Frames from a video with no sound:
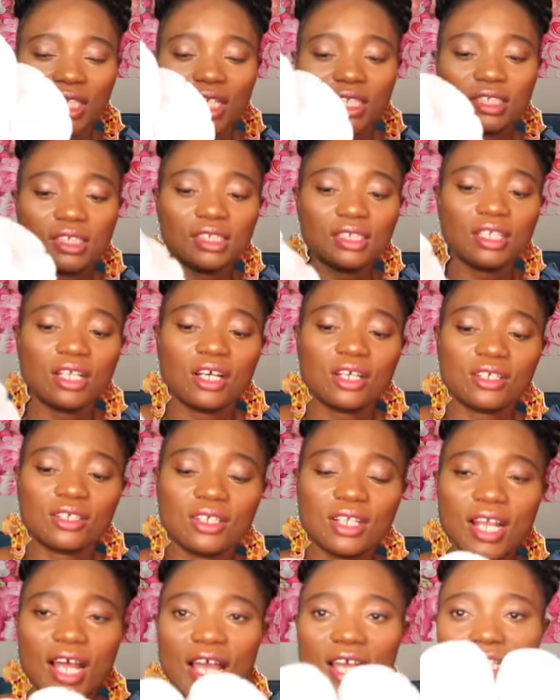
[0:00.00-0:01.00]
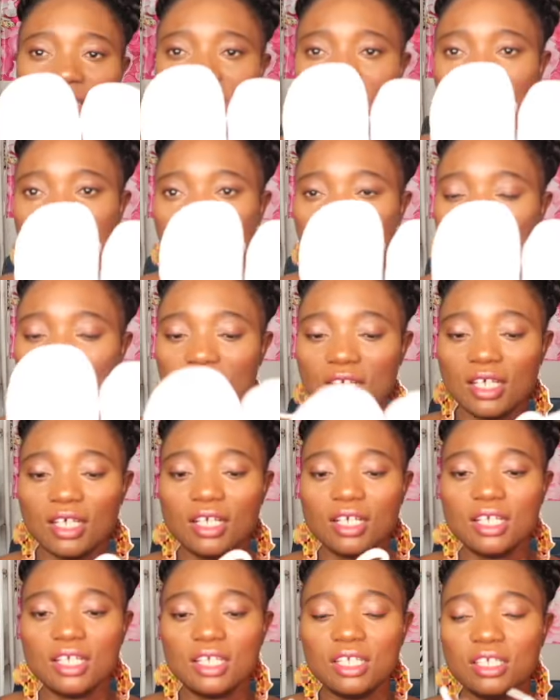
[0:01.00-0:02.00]
getting a lot of likes.
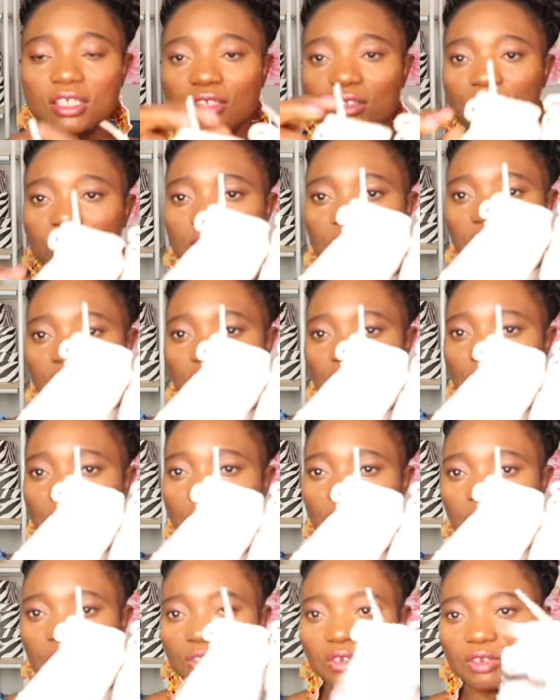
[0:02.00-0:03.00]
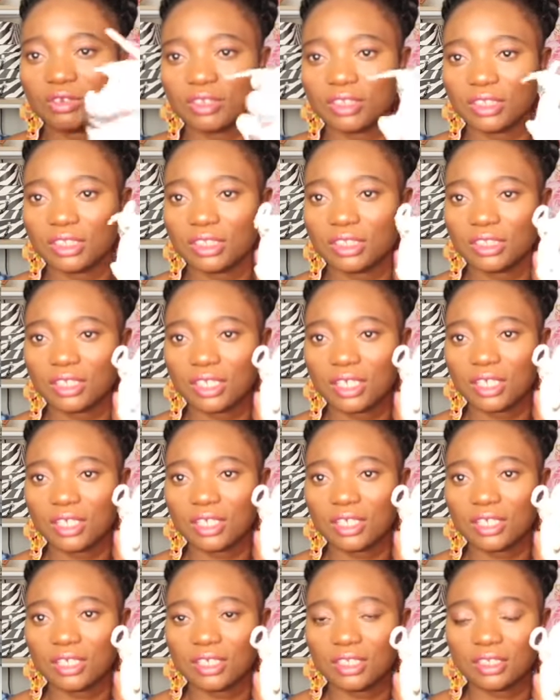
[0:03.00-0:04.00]
It looks new.
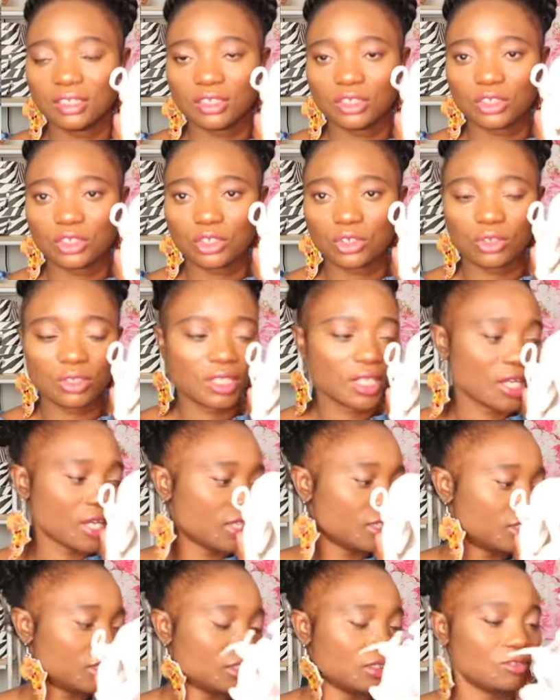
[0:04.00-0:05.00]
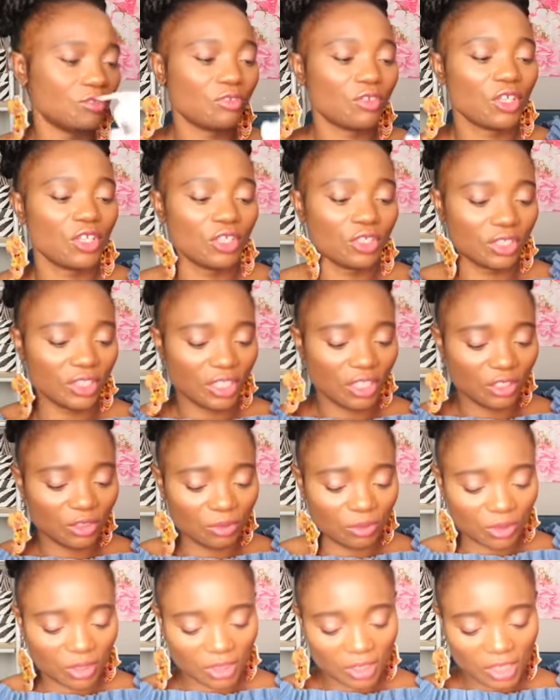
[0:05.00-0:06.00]
So nice for your
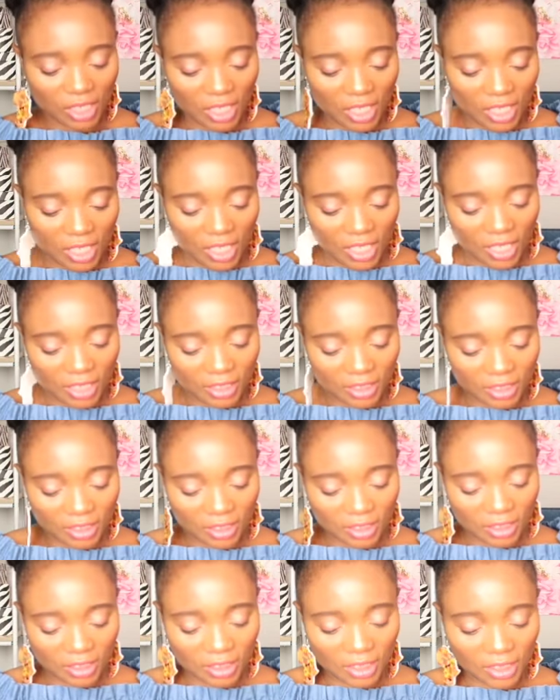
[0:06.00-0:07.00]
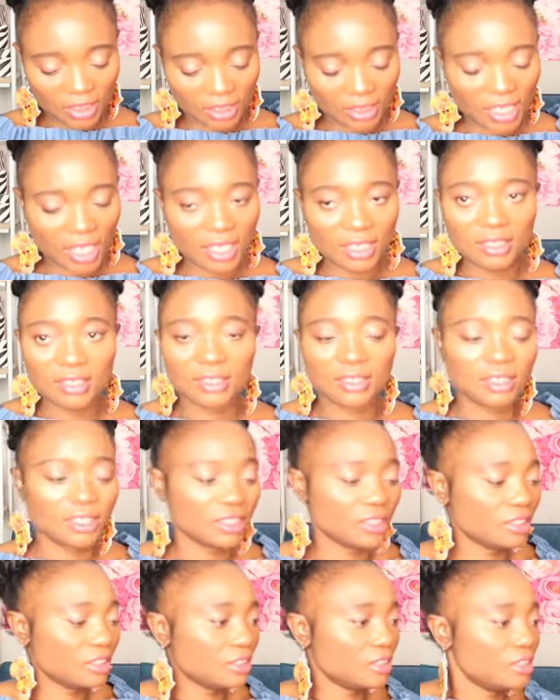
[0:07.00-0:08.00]
little one. And this is a size
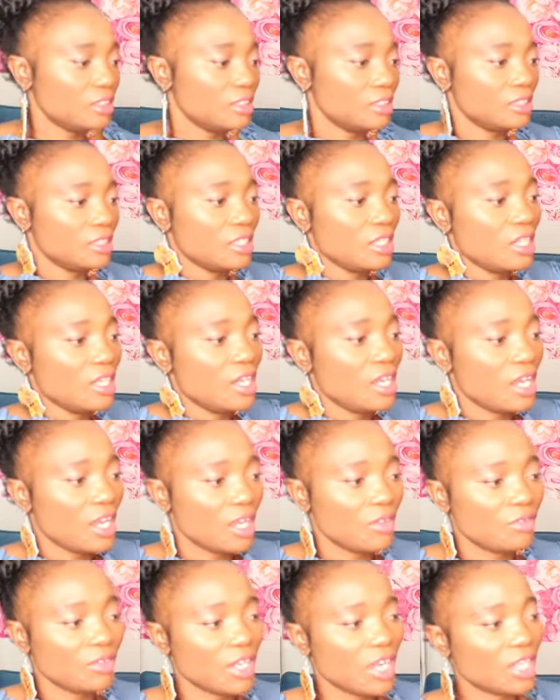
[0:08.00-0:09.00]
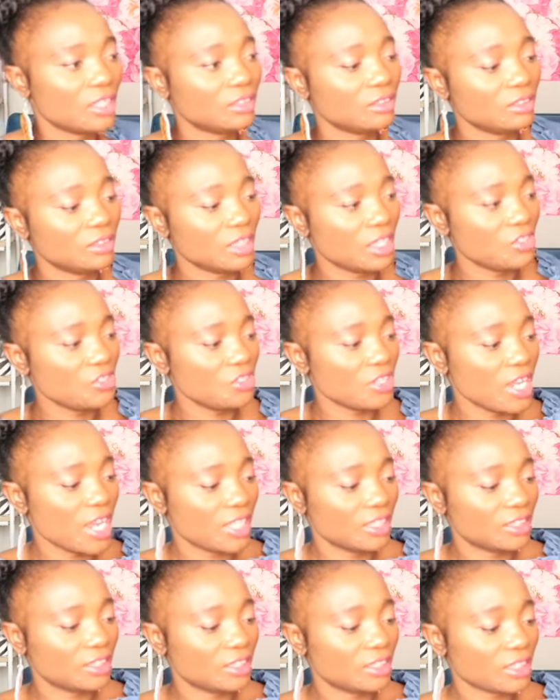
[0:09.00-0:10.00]
6C. I forgot to tell you guys the